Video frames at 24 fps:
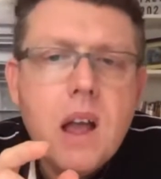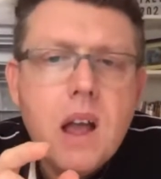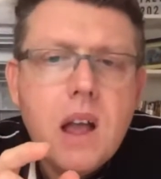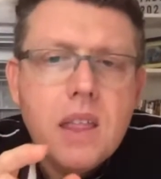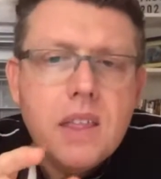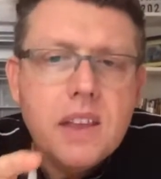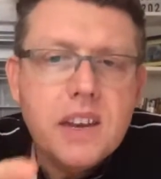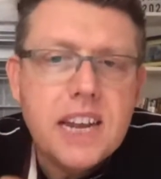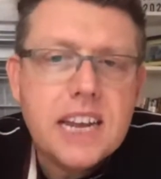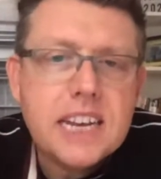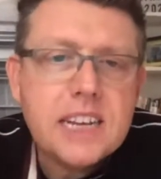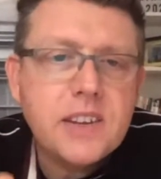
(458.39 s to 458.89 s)

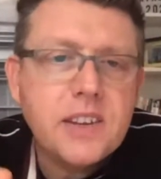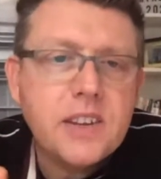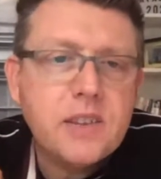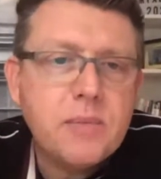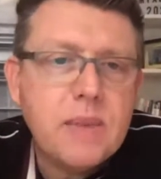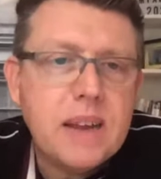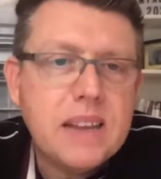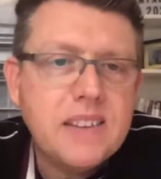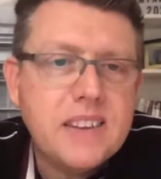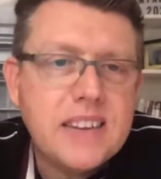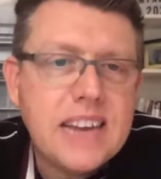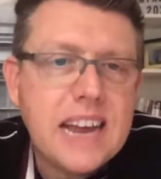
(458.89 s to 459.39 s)
negative
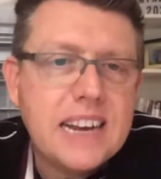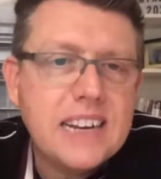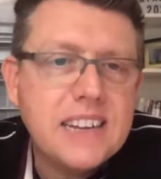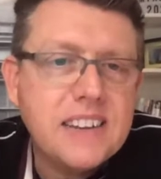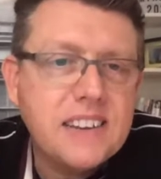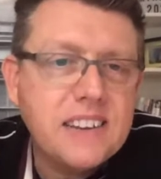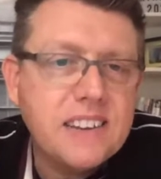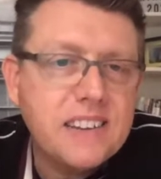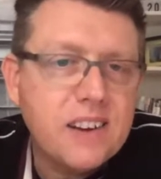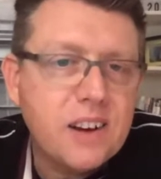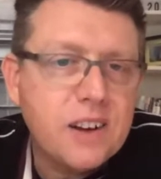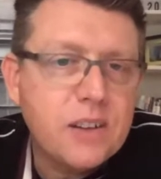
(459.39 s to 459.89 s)

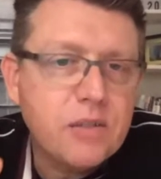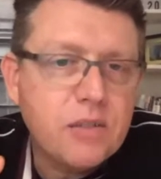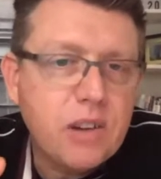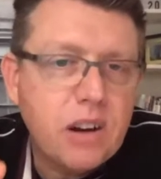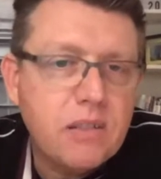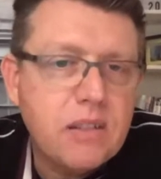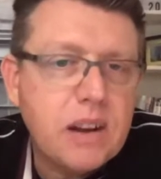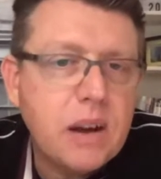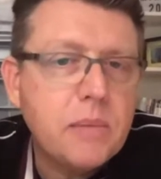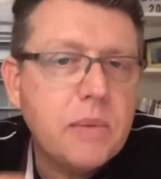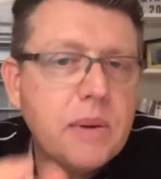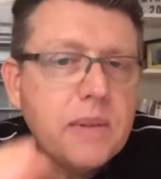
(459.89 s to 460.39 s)
mentality that I'd
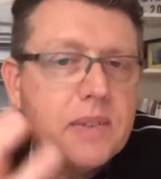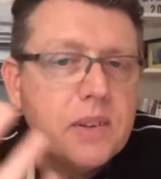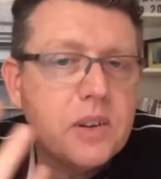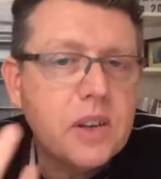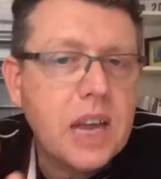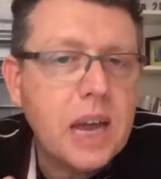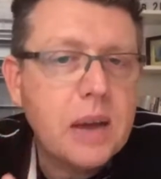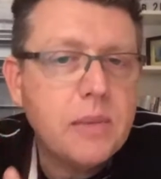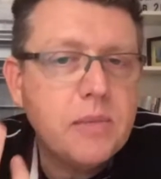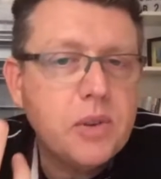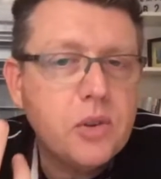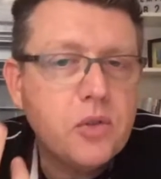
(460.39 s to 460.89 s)
grown up with had
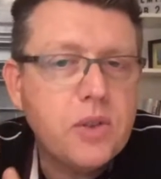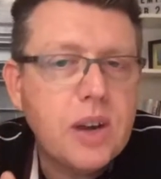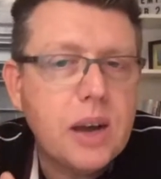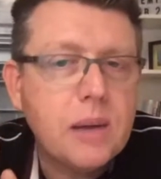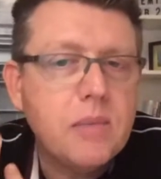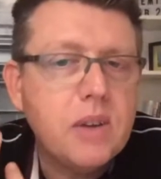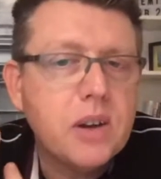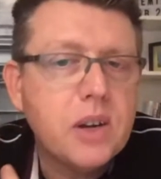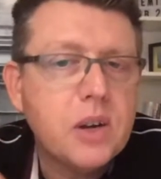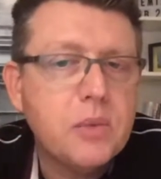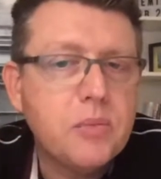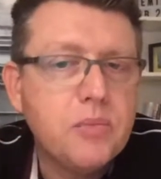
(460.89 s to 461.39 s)
kept me
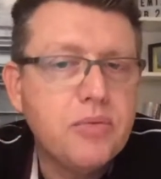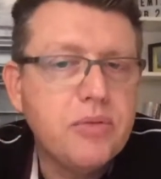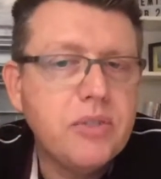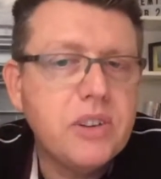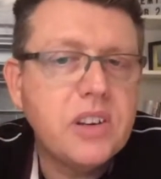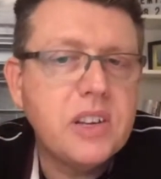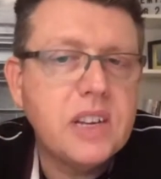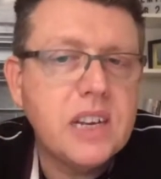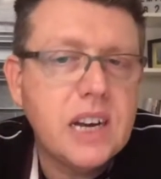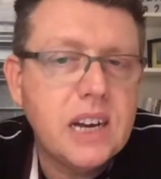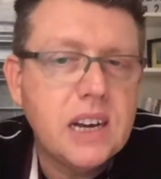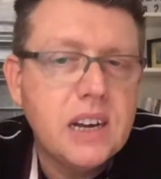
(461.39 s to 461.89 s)
trapped like a
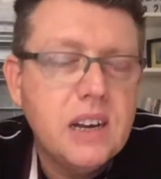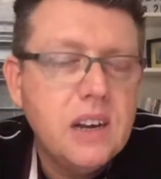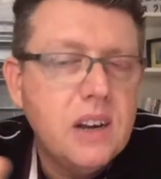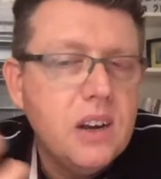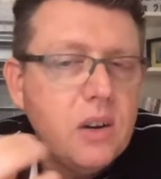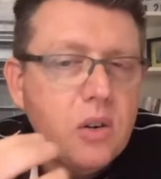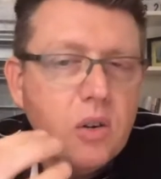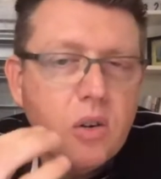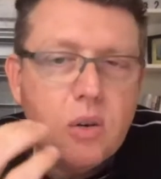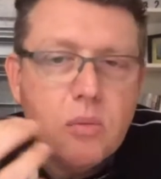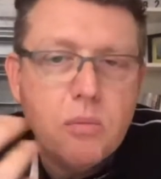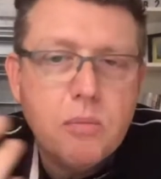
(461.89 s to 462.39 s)
prisoner
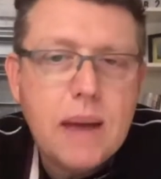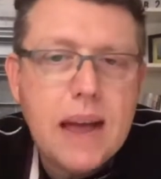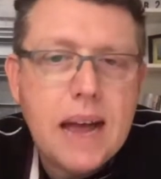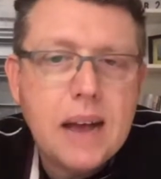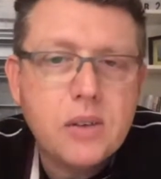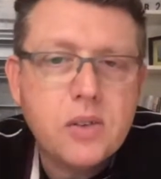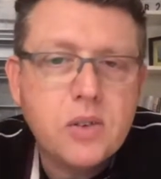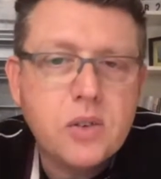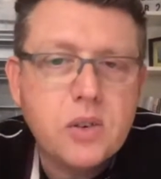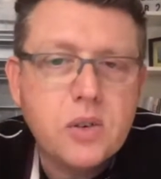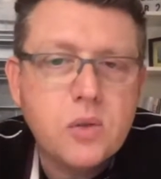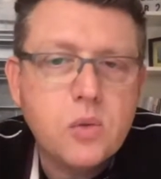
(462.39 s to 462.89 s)
or a
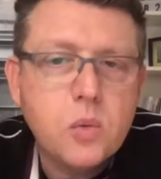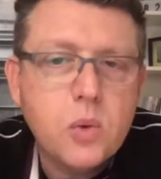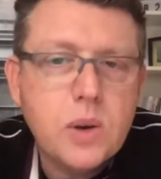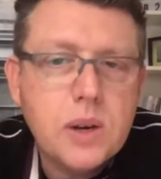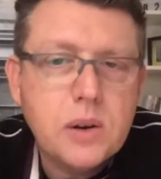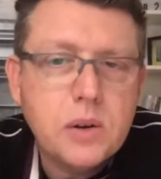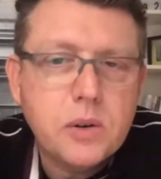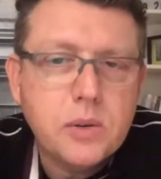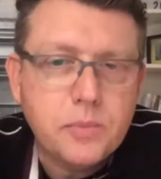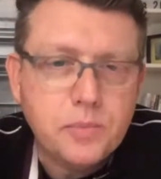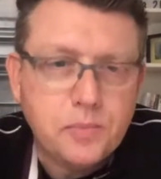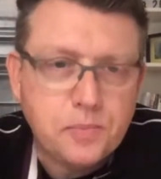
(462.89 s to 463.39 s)
mouse on a
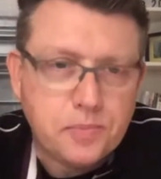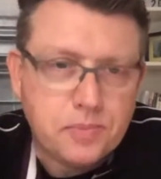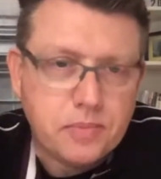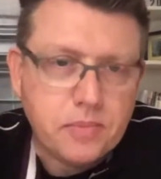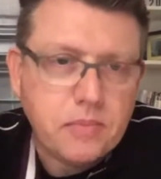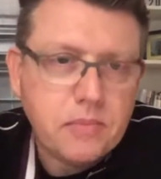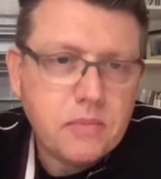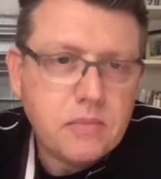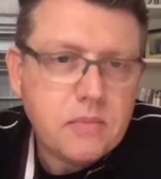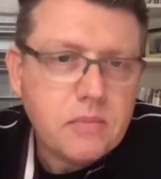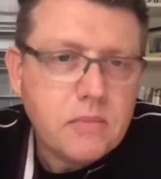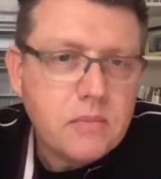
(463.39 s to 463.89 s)
wheel,
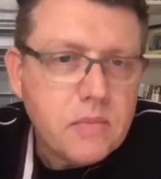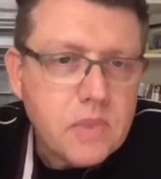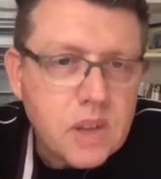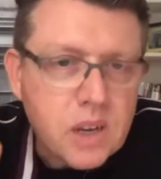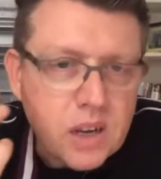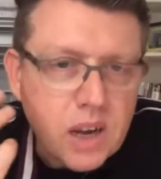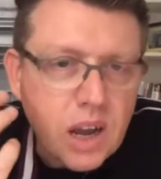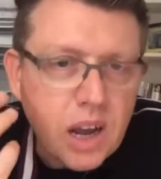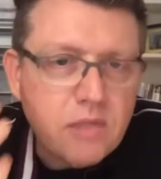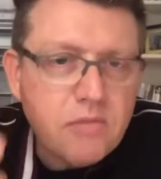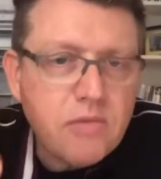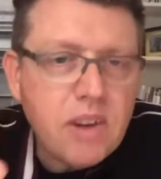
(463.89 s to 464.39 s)

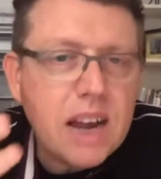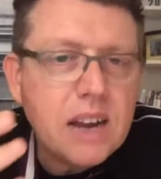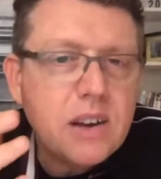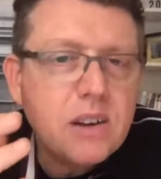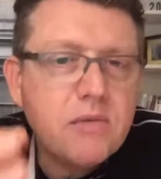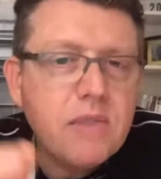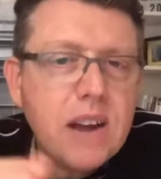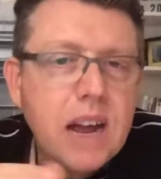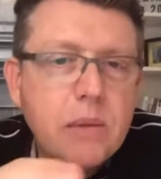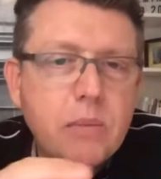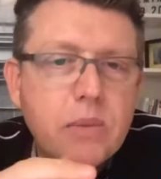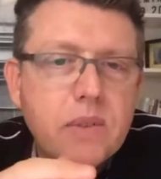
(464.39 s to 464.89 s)
going round
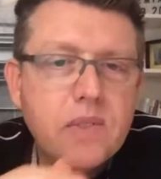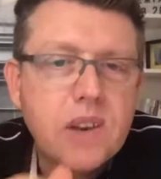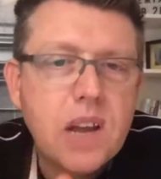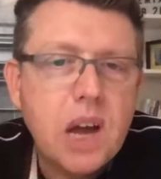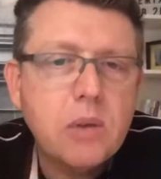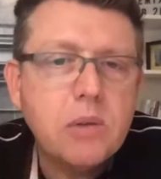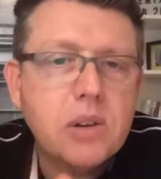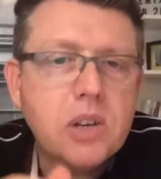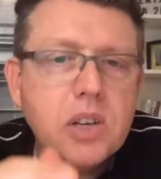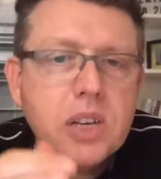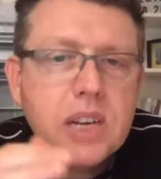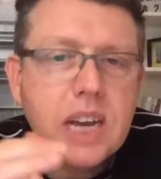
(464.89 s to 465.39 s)
and round with
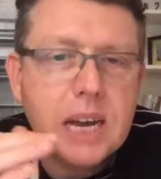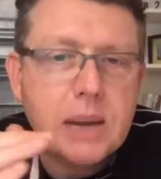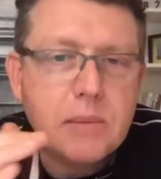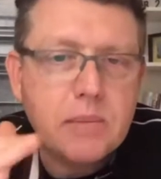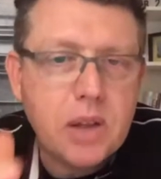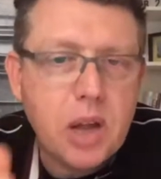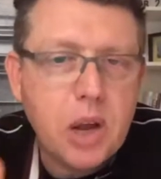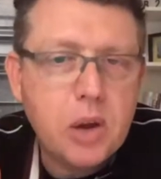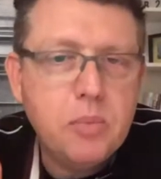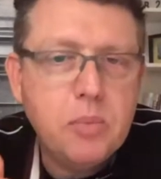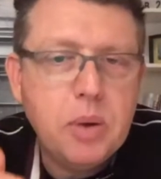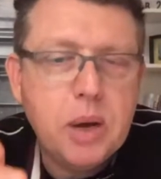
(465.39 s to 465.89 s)
no escape,
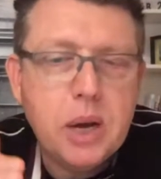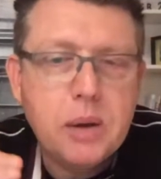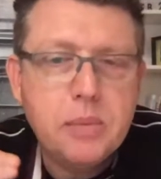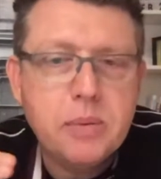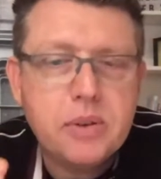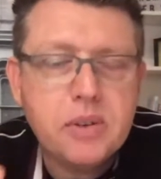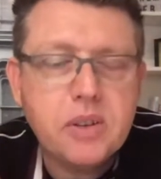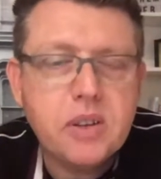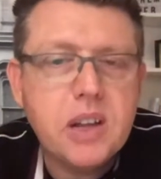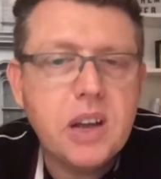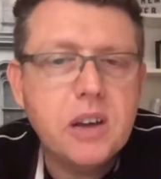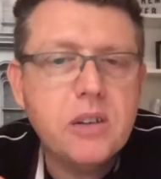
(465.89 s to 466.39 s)
no
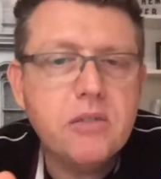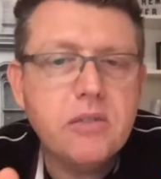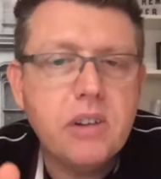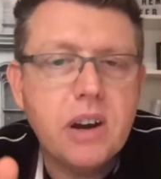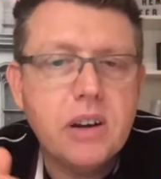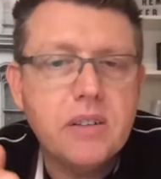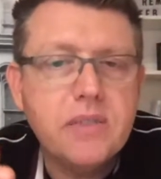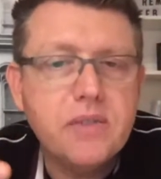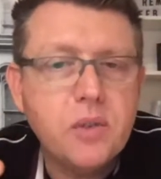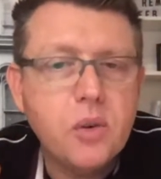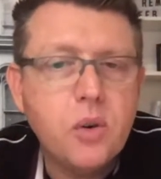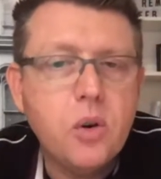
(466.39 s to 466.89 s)
purpose, no
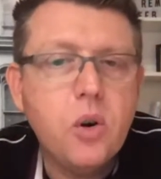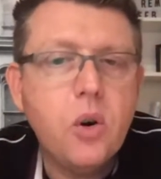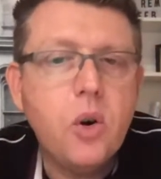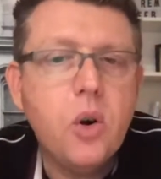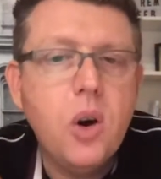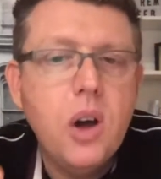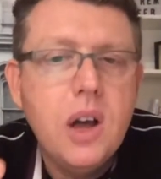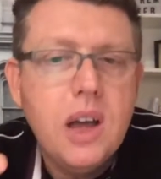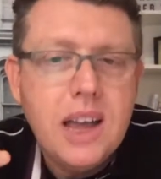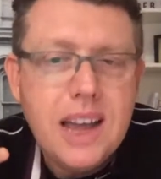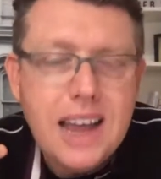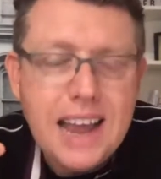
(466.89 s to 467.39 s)
growth,
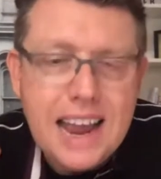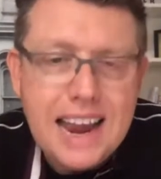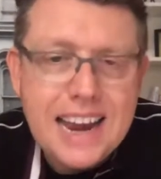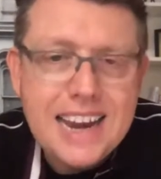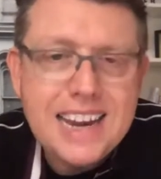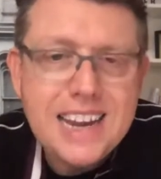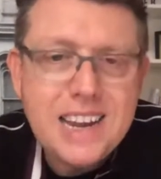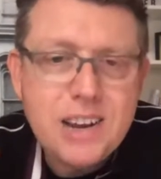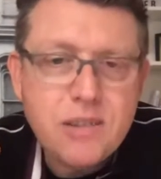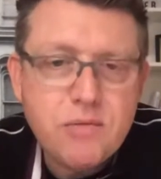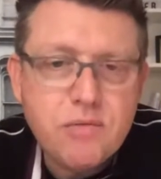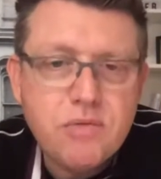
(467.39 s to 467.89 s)
or
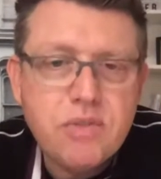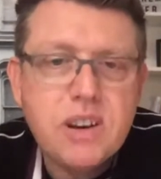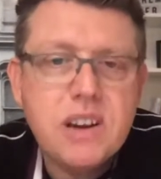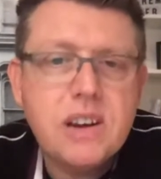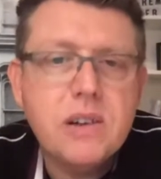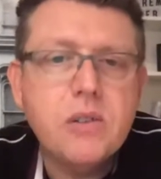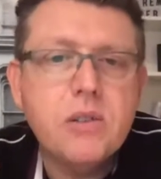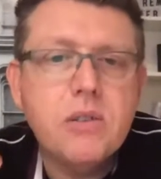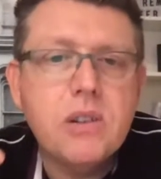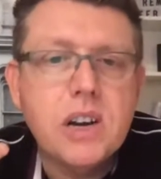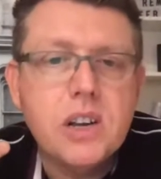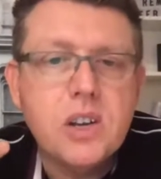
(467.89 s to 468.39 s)
any
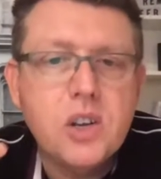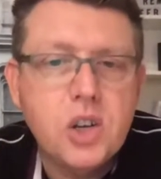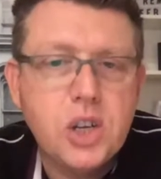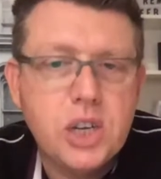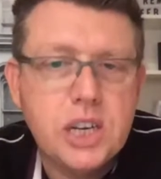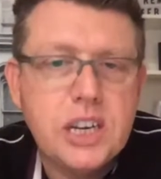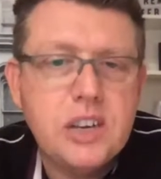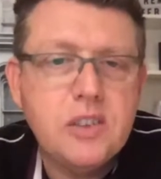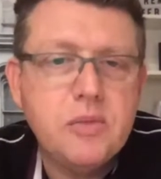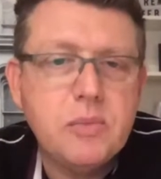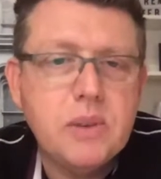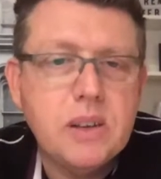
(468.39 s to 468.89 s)
real
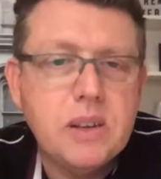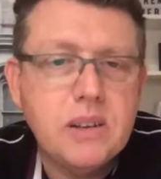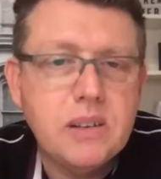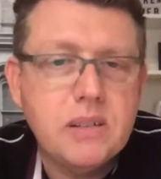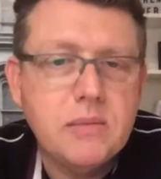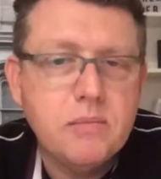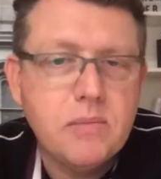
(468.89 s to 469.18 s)
achievement.